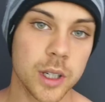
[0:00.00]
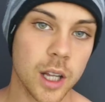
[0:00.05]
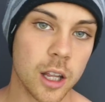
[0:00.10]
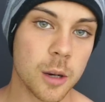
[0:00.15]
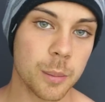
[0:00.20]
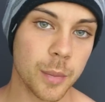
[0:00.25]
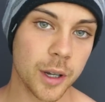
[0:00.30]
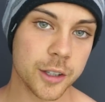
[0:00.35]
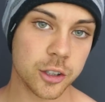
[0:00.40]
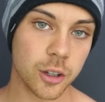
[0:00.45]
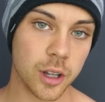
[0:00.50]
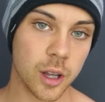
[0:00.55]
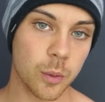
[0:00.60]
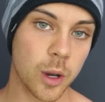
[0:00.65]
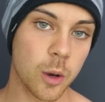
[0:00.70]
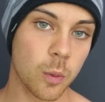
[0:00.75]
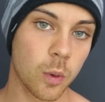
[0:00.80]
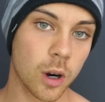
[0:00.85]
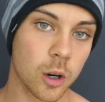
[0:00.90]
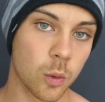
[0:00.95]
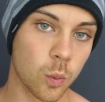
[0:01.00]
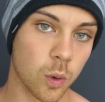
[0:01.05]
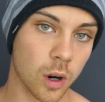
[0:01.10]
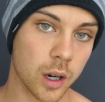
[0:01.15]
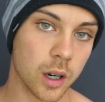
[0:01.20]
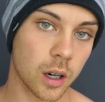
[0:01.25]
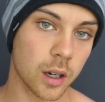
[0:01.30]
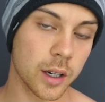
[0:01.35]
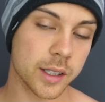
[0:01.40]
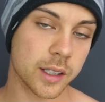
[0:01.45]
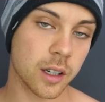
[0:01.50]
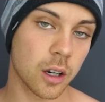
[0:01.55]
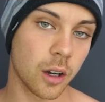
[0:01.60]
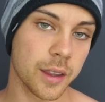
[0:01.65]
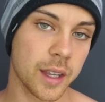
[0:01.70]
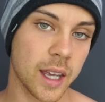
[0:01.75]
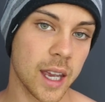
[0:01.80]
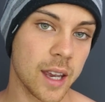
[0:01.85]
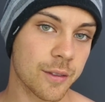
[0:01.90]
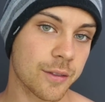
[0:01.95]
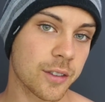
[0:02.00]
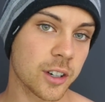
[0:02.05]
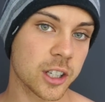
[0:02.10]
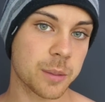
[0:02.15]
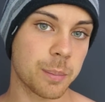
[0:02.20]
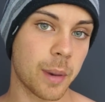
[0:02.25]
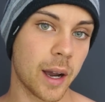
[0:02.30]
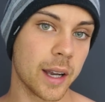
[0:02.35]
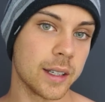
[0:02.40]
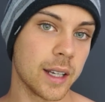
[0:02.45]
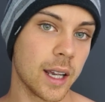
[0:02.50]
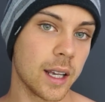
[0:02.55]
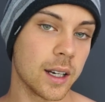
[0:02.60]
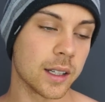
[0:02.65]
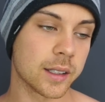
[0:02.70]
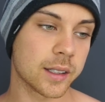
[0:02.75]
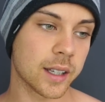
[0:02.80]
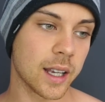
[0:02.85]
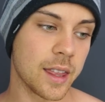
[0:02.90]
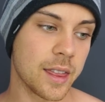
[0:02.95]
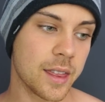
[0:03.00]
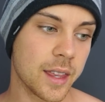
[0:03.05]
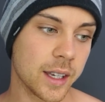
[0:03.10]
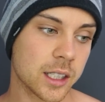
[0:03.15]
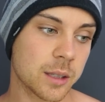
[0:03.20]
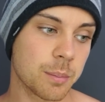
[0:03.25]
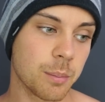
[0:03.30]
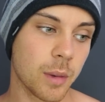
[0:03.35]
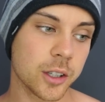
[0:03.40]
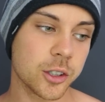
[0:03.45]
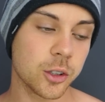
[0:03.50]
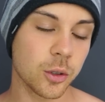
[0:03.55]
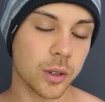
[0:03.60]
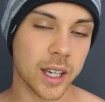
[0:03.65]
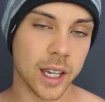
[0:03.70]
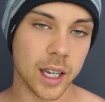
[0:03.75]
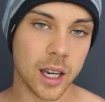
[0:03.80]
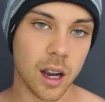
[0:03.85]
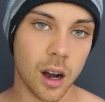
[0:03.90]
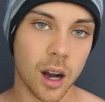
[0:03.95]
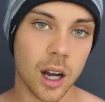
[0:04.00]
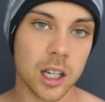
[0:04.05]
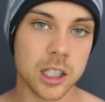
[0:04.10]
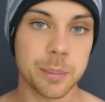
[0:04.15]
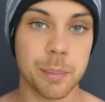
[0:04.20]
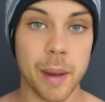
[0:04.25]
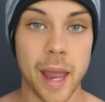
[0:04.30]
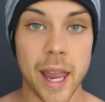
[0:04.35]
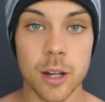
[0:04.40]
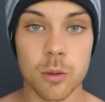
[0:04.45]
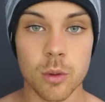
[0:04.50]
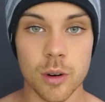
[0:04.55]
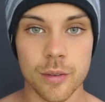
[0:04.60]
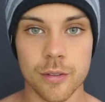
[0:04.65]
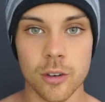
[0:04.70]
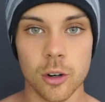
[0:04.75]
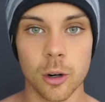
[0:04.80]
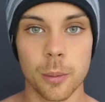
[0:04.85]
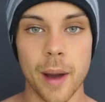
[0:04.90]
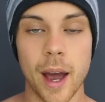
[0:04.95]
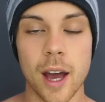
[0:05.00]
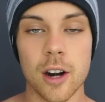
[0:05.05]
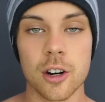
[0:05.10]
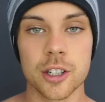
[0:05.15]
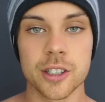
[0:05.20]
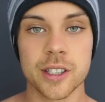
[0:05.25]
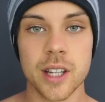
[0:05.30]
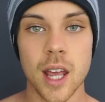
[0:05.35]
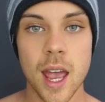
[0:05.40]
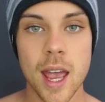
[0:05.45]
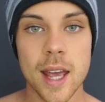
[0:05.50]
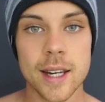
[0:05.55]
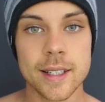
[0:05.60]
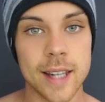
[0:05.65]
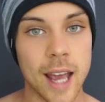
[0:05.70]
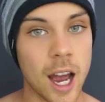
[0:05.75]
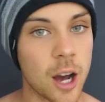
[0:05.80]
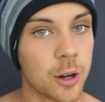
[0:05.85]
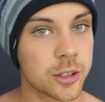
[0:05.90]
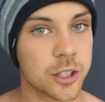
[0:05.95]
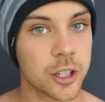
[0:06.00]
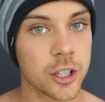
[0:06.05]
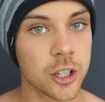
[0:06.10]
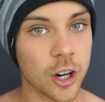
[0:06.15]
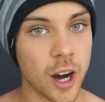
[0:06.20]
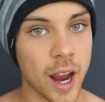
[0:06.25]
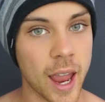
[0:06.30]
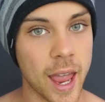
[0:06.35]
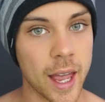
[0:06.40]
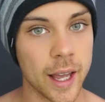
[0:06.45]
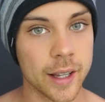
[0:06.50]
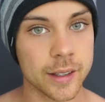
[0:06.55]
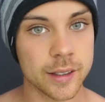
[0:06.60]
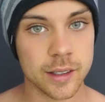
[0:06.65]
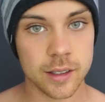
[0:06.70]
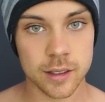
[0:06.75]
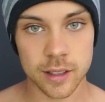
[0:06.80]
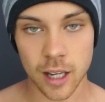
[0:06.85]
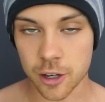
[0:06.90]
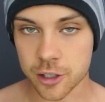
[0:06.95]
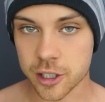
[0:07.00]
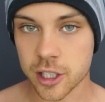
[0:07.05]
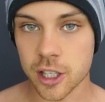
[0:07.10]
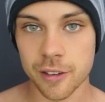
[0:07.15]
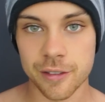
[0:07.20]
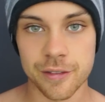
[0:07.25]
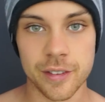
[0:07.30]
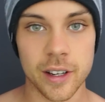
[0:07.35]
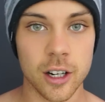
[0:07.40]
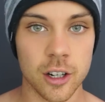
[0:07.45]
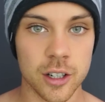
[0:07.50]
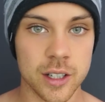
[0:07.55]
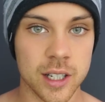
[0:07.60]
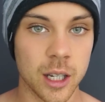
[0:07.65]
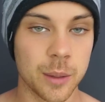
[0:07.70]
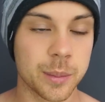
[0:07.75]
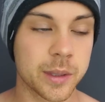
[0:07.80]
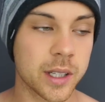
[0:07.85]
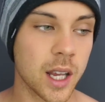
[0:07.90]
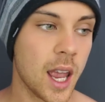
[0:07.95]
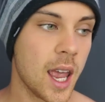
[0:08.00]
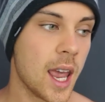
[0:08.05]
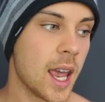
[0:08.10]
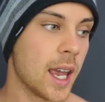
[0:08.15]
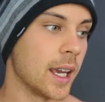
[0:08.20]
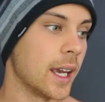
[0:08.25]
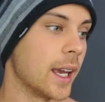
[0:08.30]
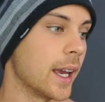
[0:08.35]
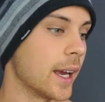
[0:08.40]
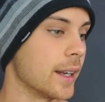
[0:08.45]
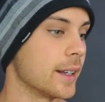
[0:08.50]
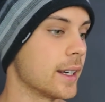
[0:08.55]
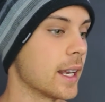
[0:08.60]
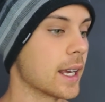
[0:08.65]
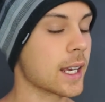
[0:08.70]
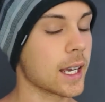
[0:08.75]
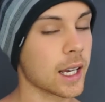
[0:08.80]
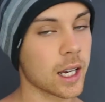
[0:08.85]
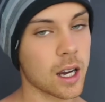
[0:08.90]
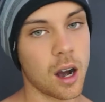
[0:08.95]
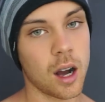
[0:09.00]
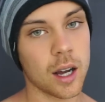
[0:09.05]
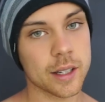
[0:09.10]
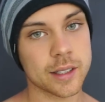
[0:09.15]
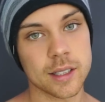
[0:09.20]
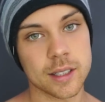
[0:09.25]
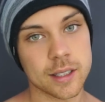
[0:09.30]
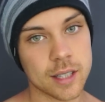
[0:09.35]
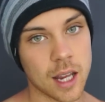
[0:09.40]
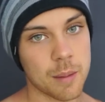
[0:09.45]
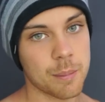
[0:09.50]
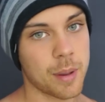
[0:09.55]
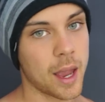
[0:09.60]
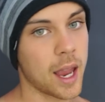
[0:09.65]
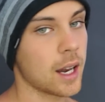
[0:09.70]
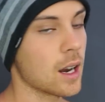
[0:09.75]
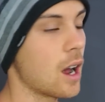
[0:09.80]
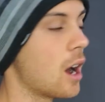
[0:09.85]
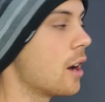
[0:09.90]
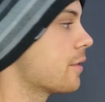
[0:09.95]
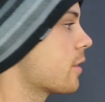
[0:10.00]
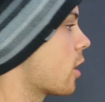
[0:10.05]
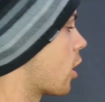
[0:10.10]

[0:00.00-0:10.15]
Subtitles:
another muscle that we want to work on is called the infraspinatus, and this muscle can cause pain referral patterns down to your hands, down to your fingertips, and it can cause the same pain of